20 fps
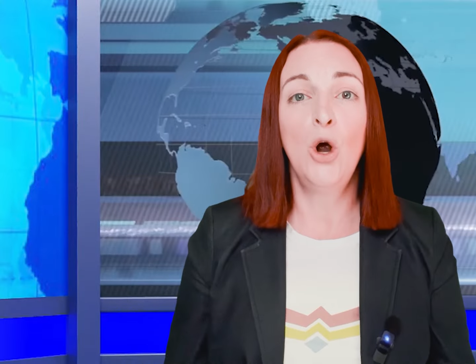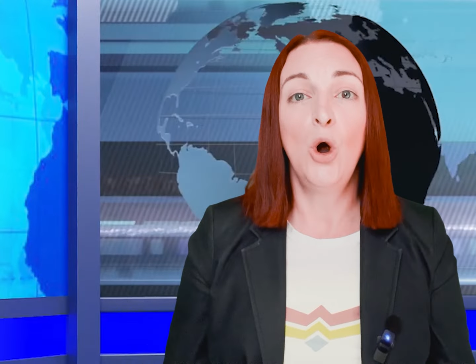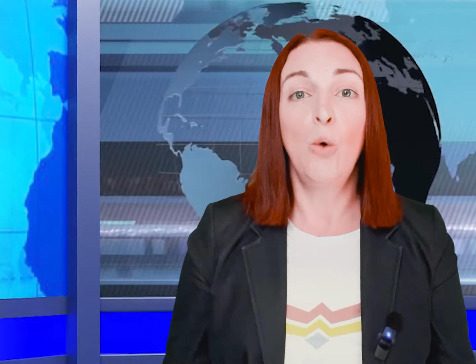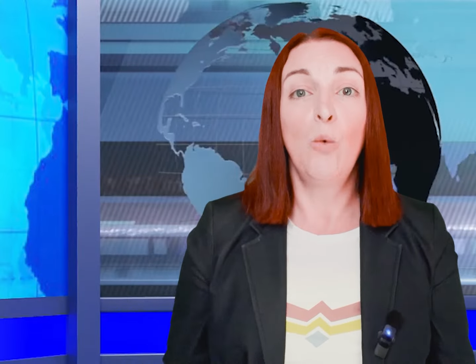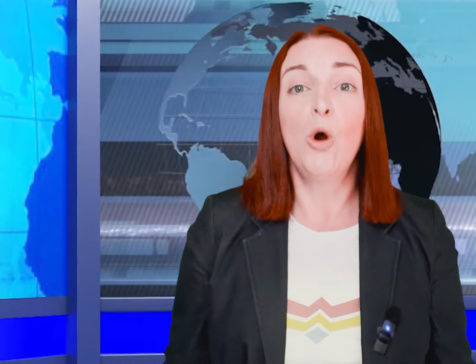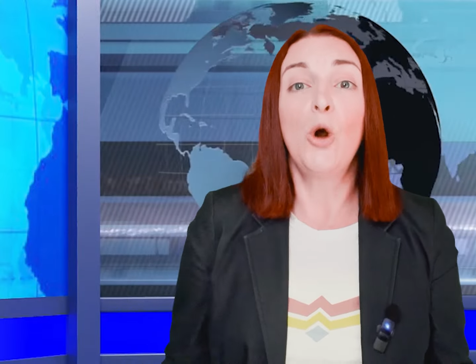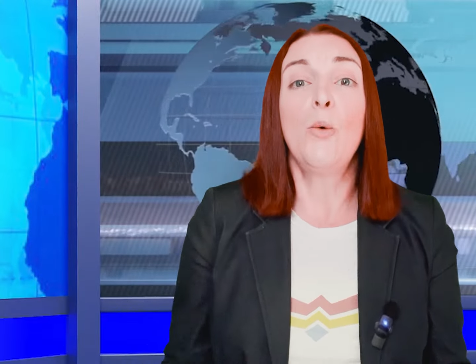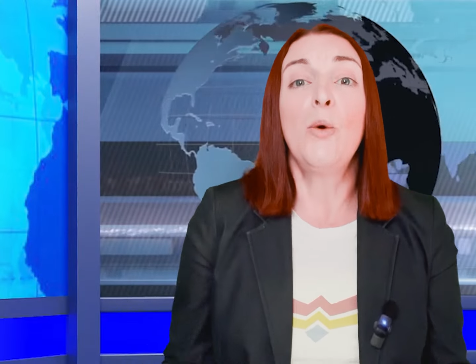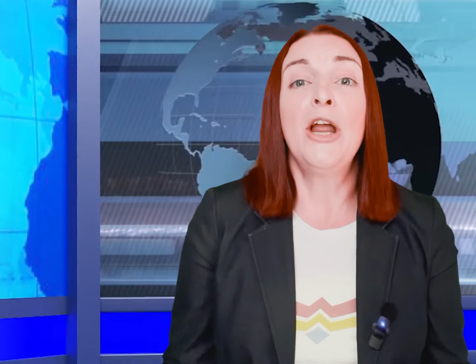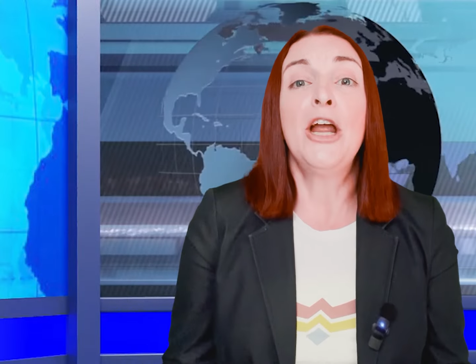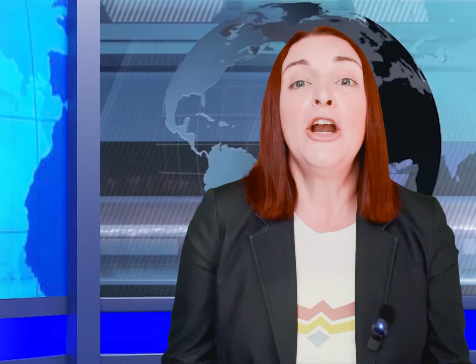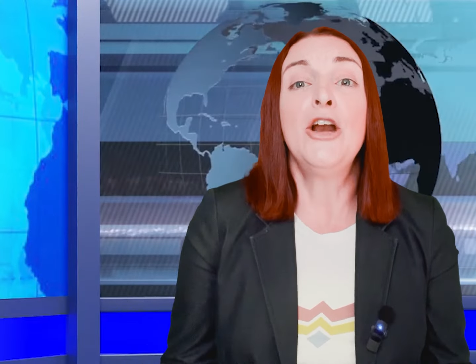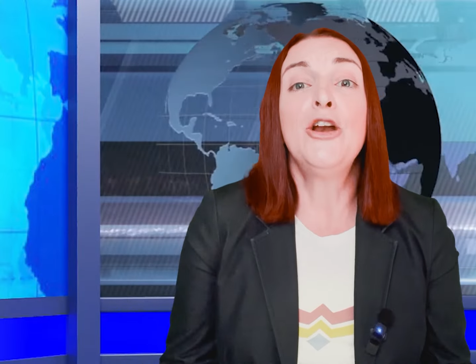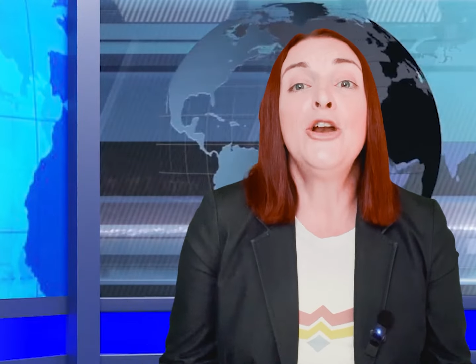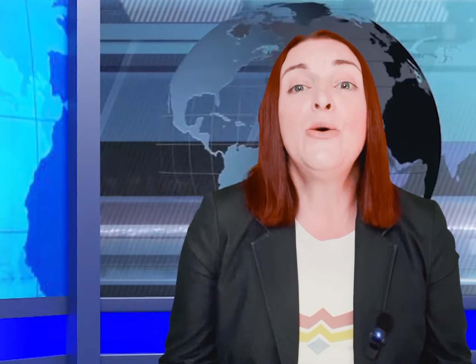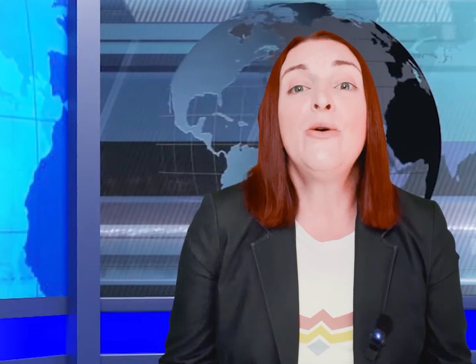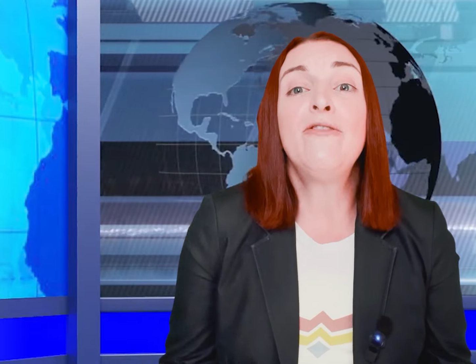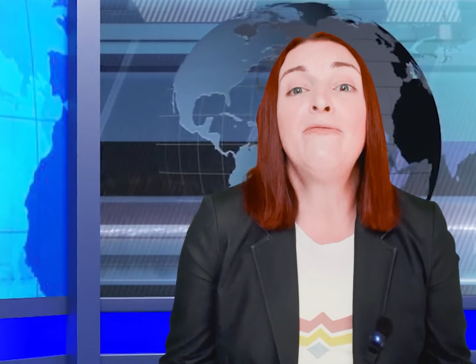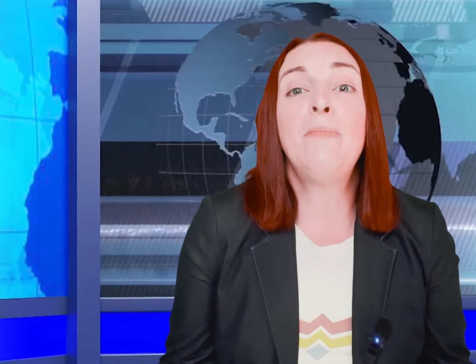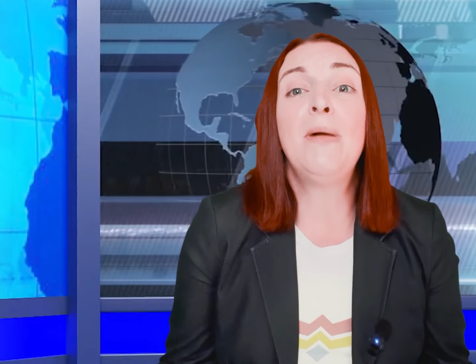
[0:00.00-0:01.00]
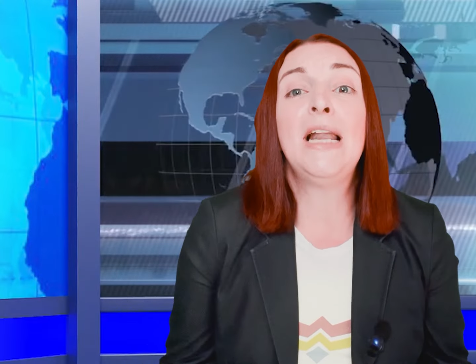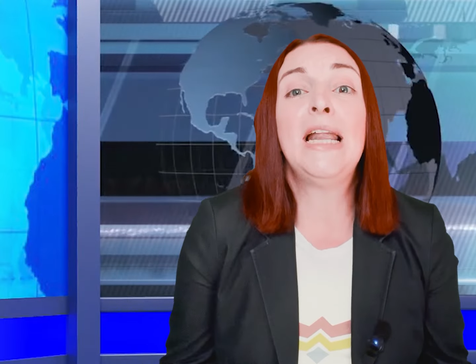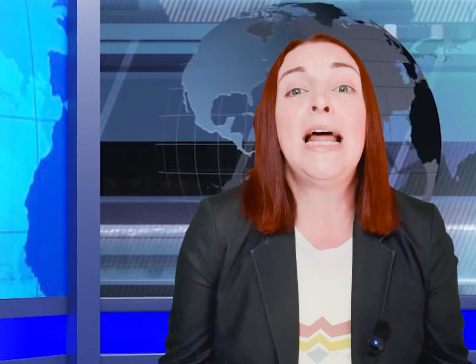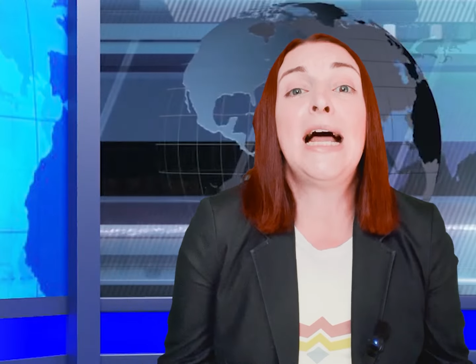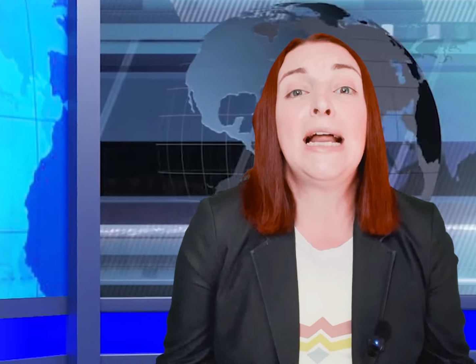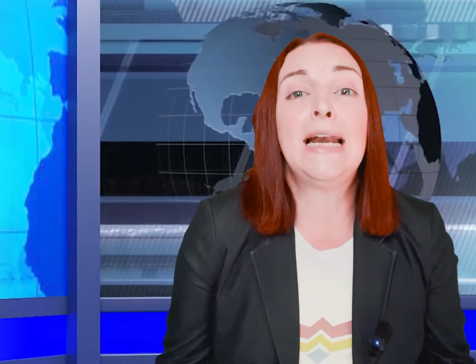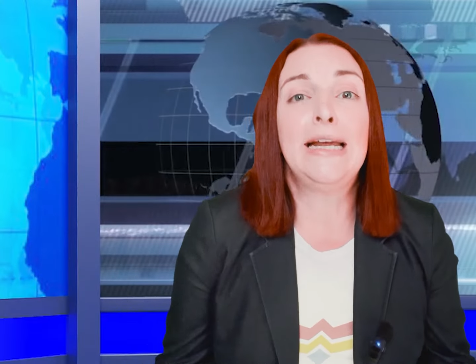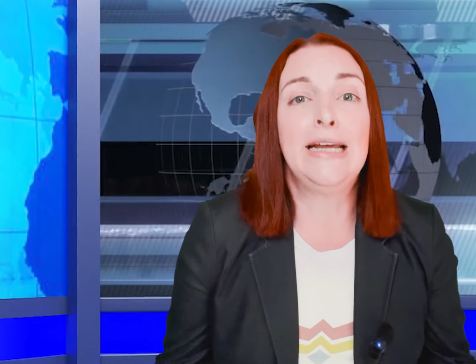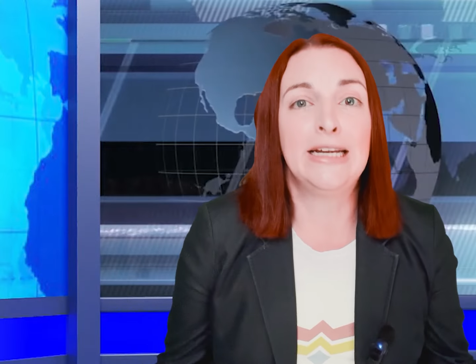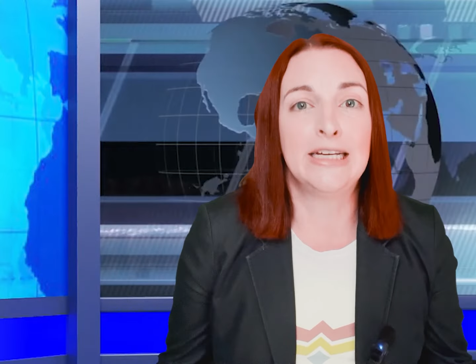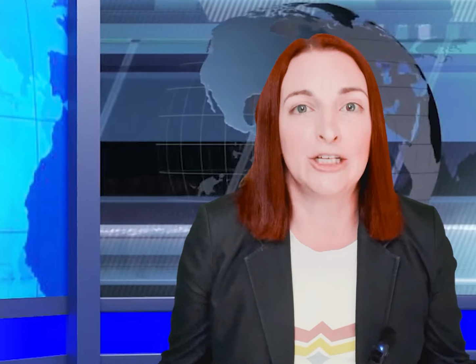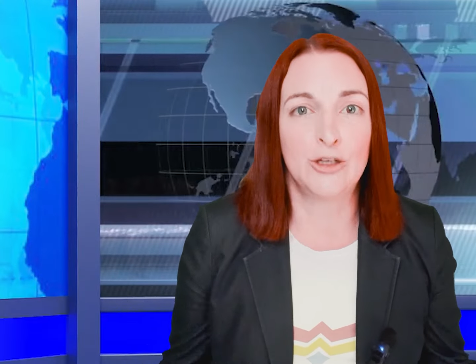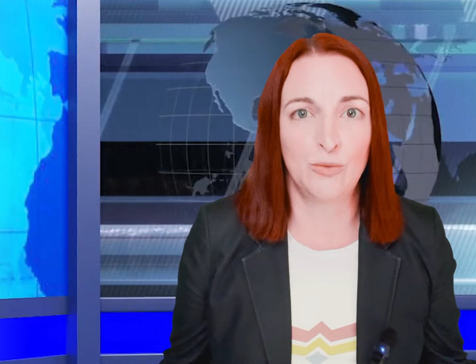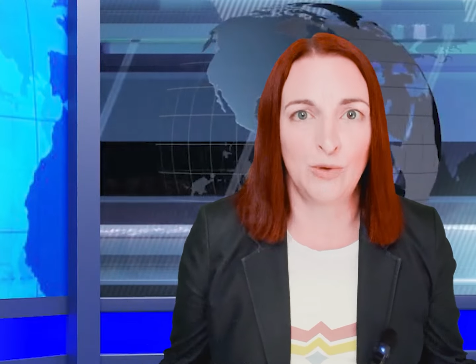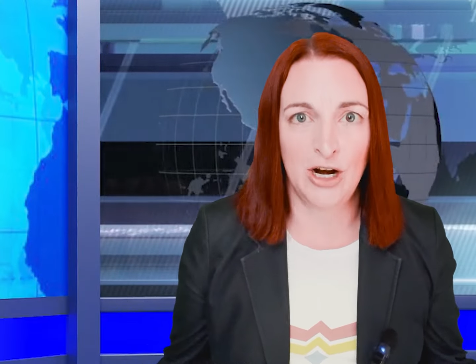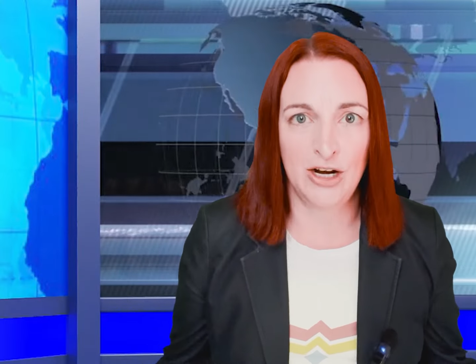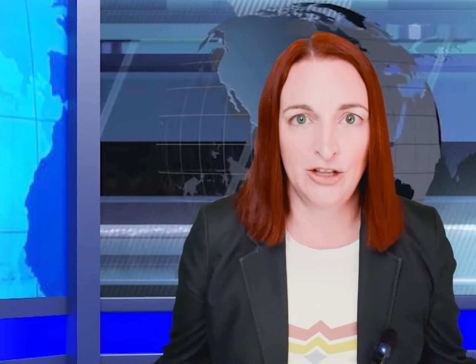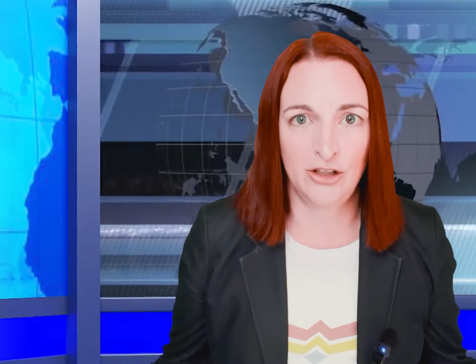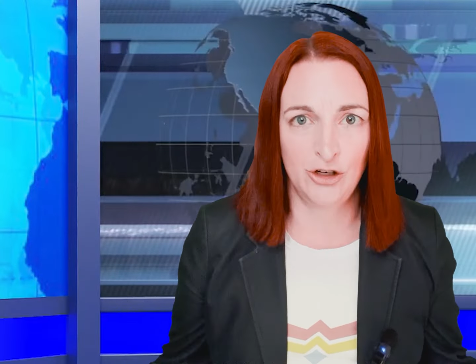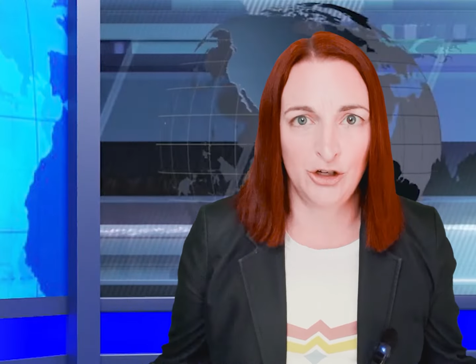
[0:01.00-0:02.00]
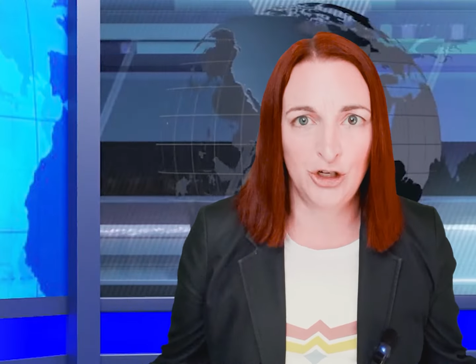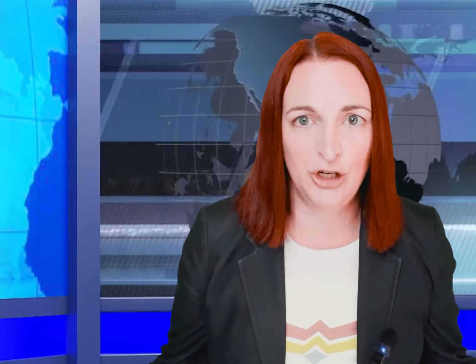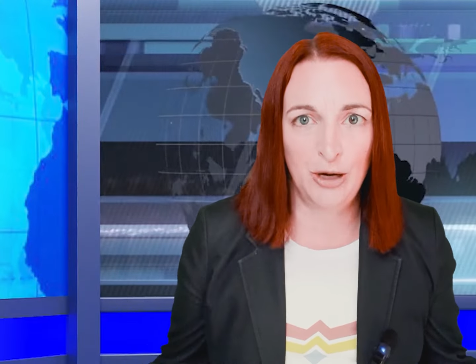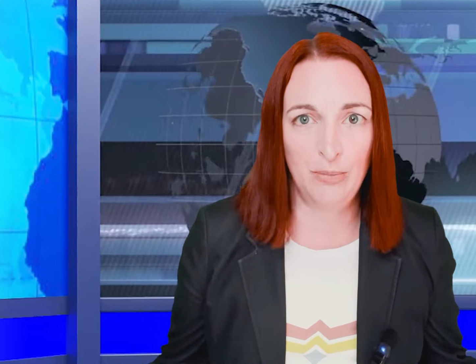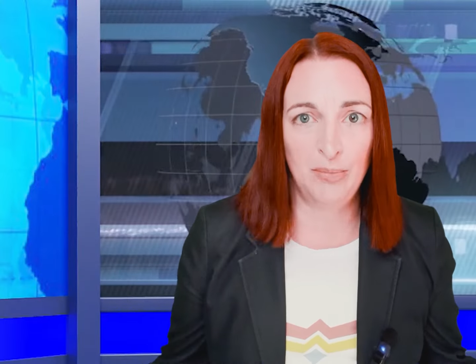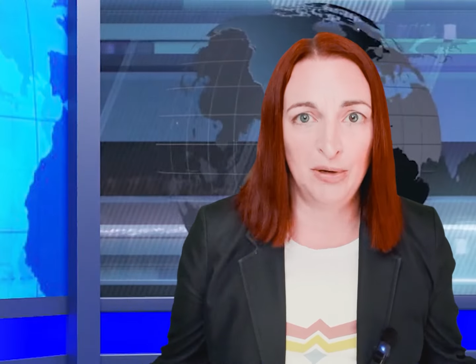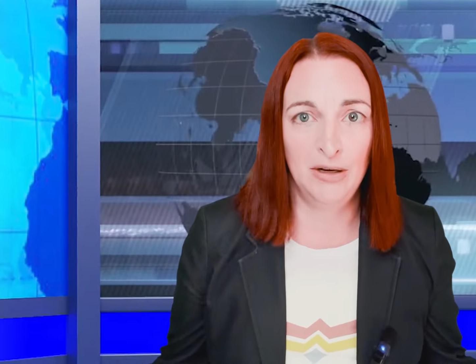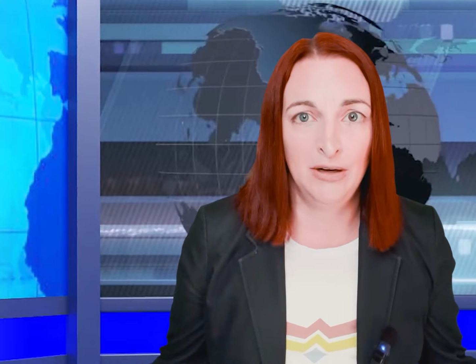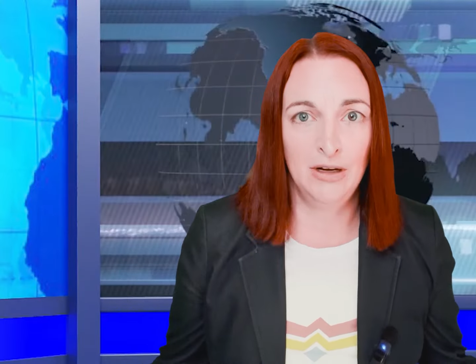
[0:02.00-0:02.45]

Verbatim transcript: What are we going to do if Melania is running the ship?